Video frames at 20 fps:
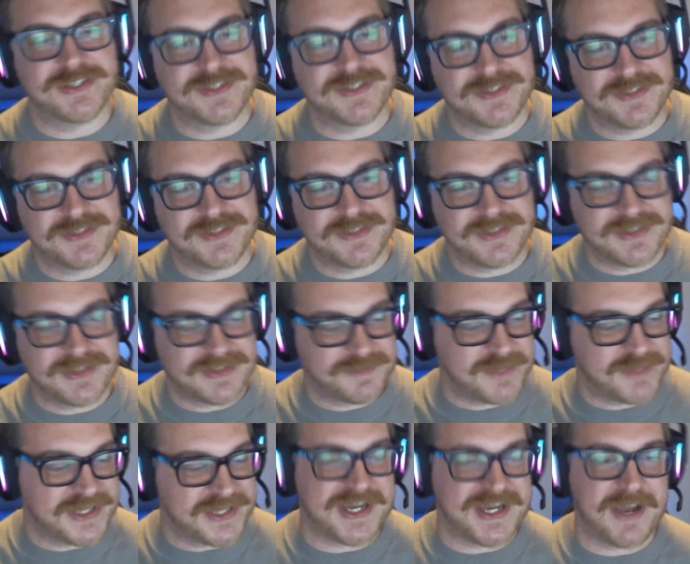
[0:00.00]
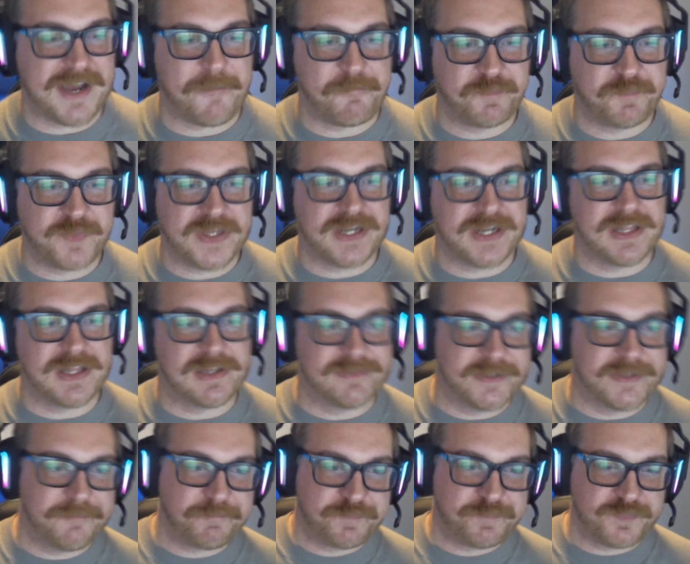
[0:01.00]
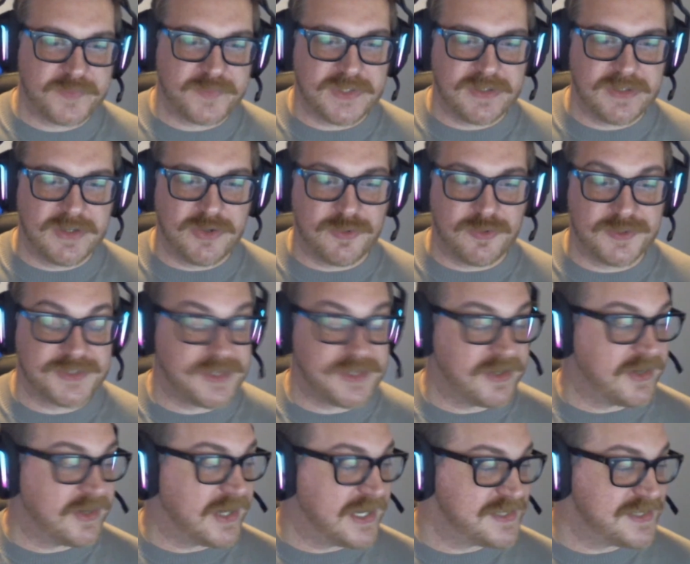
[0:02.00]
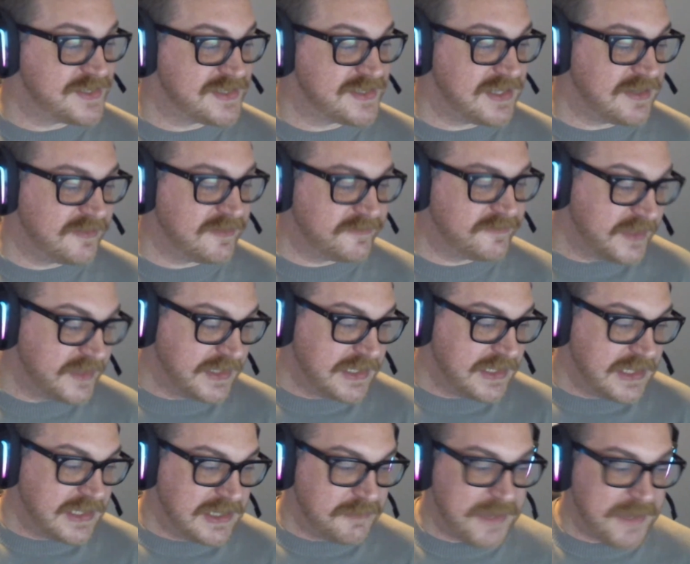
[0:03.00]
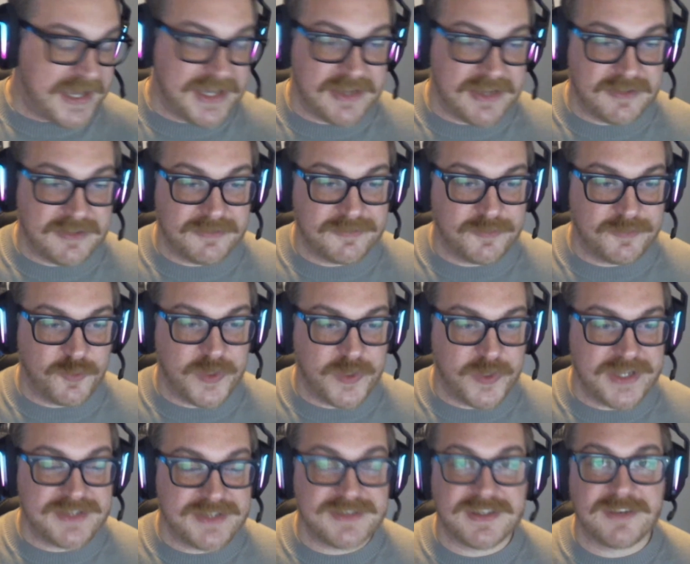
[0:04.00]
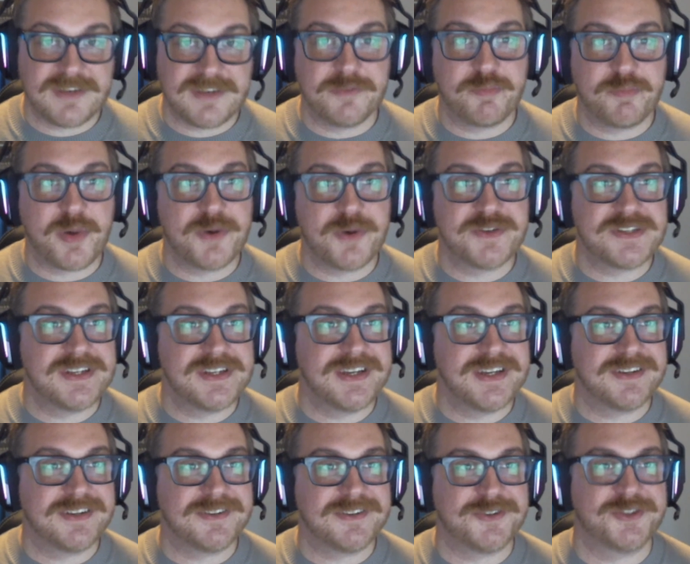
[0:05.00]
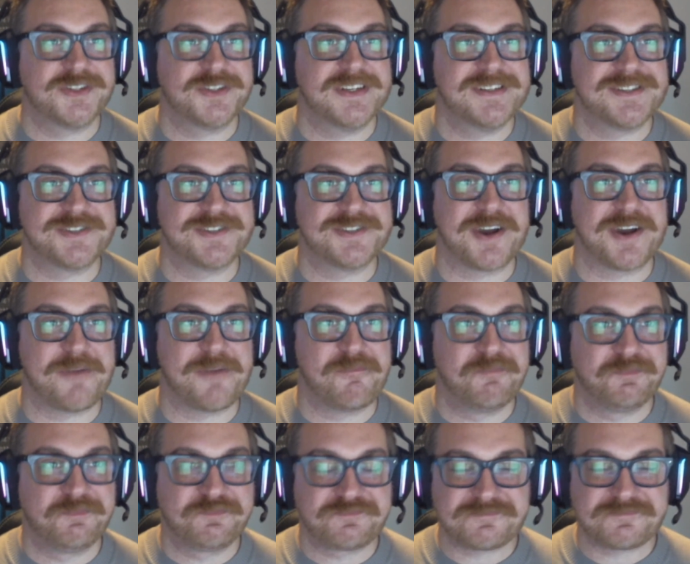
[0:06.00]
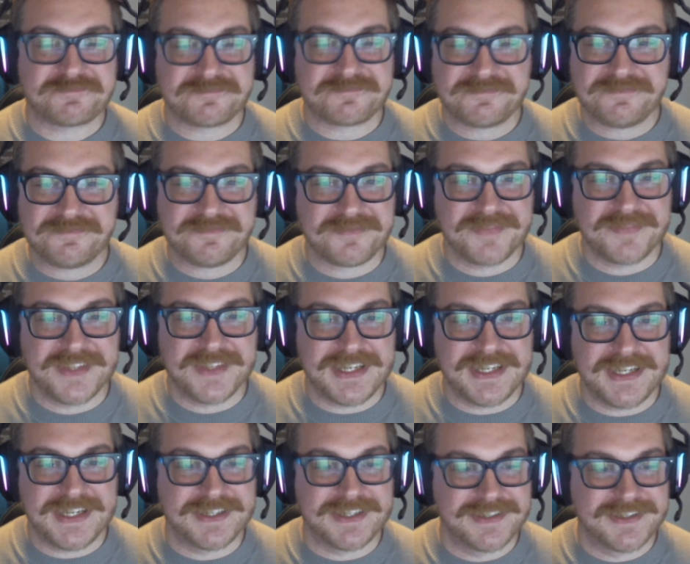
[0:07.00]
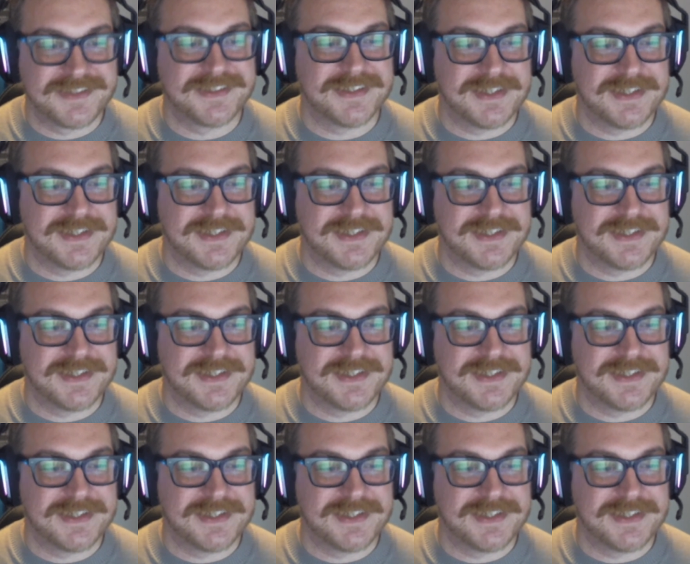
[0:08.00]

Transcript: is my jam, and I love it. Also, I just love making weird stuff and posting it on Instagram. Yeah.